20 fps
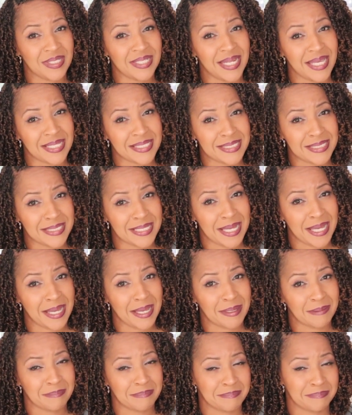next
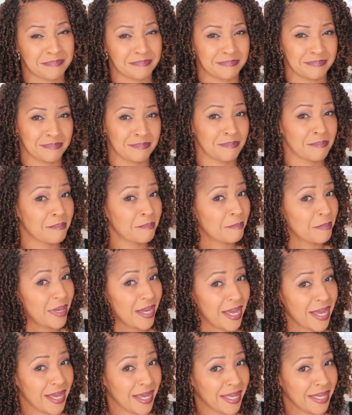time.
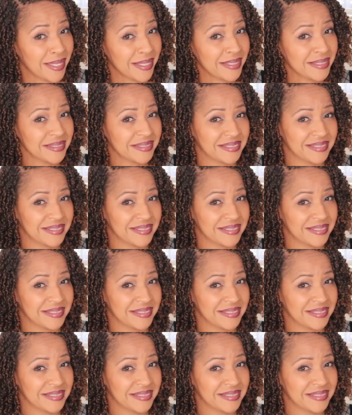Bye.